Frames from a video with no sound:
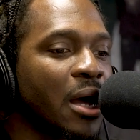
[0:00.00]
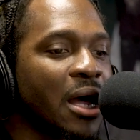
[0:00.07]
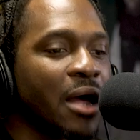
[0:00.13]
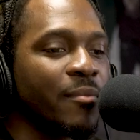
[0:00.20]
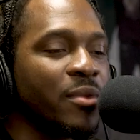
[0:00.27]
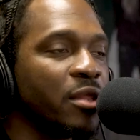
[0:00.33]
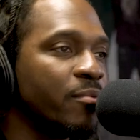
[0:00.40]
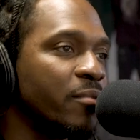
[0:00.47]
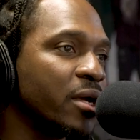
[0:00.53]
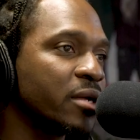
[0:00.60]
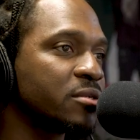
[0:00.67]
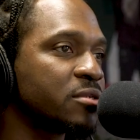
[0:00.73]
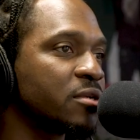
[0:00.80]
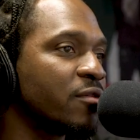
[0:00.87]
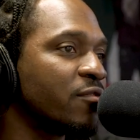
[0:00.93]
I'm in the
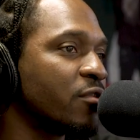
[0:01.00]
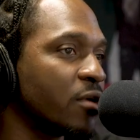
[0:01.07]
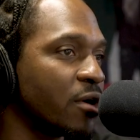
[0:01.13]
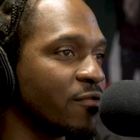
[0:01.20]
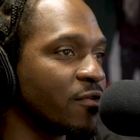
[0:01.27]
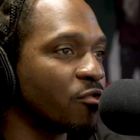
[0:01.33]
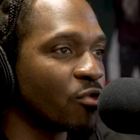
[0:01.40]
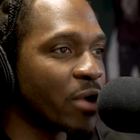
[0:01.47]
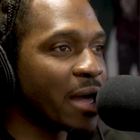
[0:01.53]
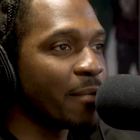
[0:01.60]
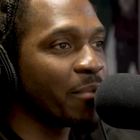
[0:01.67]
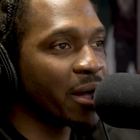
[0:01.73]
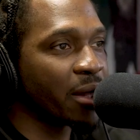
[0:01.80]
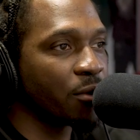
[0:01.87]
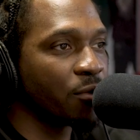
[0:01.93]
mix of a
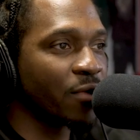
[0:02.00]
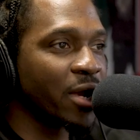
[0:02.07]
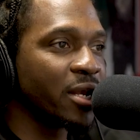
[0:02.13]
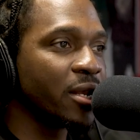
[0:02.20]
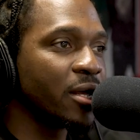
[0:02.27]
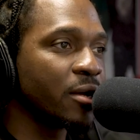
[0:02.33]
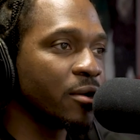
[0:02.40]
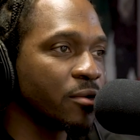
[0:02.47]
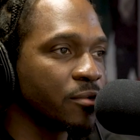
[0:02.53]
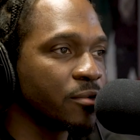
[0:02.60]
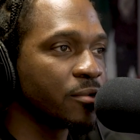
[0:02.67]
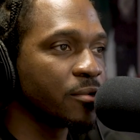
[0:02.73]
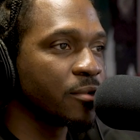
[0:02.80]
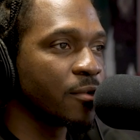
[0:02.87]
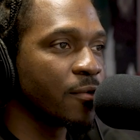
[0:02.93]
rap battle right now.
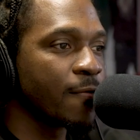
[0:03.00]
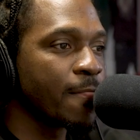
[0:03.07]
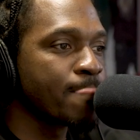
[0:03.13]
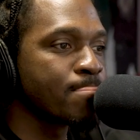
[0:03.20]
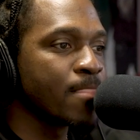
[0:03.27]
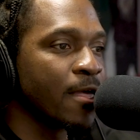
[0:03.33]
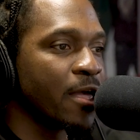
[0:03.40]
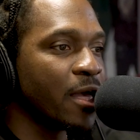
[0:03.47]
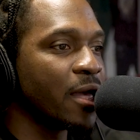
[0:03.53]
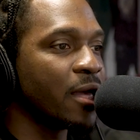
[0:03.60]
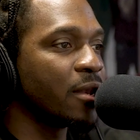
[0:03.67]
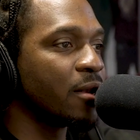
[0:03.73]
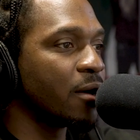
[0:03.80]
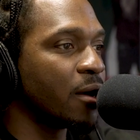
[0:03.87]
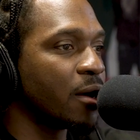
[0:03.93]
Mm-hmm.
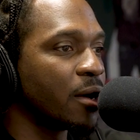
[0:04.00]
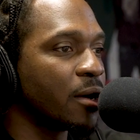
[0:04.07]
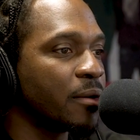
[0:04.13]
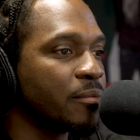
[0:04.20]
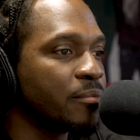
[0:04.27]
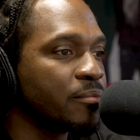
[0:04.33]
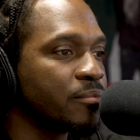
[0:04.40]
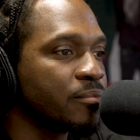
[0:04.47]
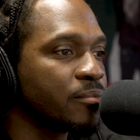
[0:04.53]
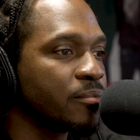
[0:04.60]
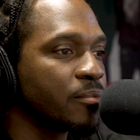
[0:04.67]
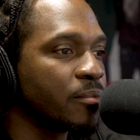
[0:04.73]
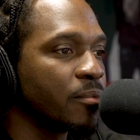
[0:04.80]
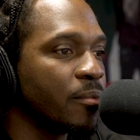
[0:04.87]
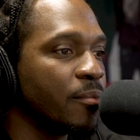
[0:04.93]
And
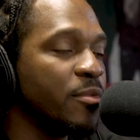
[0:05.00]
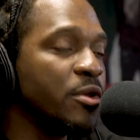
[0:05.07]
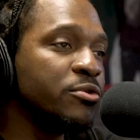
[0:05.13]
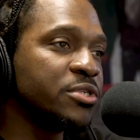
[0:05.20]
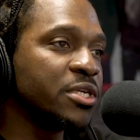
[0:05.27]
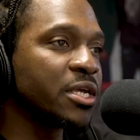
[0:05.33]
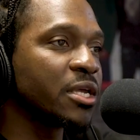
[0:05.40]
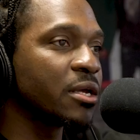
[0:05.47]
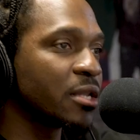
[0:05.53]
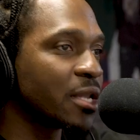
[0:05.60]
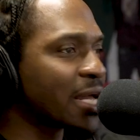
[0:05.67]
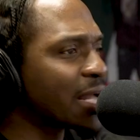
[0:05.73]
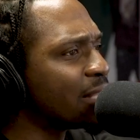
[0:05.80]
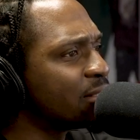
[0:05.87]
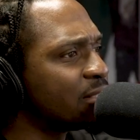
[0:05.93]
music,
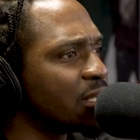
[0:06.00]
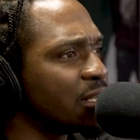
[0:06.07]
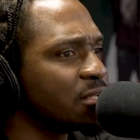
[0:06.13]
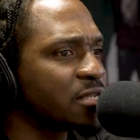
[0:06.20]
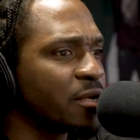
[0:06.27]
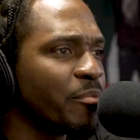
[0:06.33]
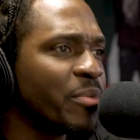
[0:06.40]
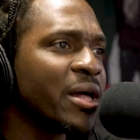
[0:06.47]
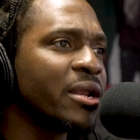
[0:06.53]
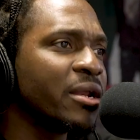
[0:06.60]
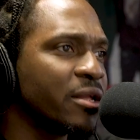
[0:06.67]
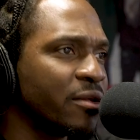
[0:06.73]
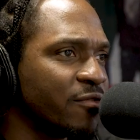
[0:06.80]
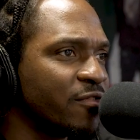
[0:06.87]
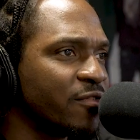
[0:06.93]
like I said, is
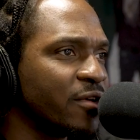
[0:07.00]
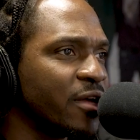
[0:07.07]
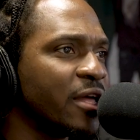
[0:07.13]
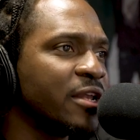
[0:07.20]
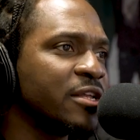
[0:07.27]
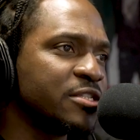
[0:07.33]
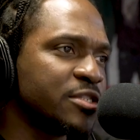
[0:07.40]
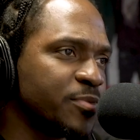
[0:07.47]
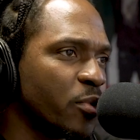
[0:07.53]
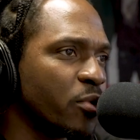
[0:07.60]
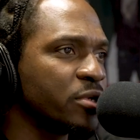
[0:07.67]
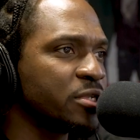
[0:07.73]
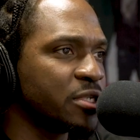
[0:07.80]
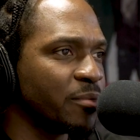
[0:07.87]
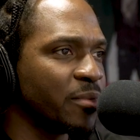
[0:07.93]
competitive and it's
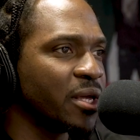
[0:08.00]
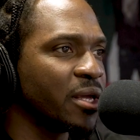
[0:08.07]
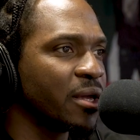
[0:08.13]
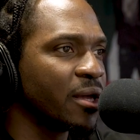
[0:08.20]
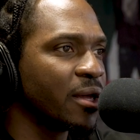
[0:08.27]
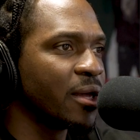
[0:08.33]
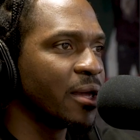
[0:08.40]
sport to me.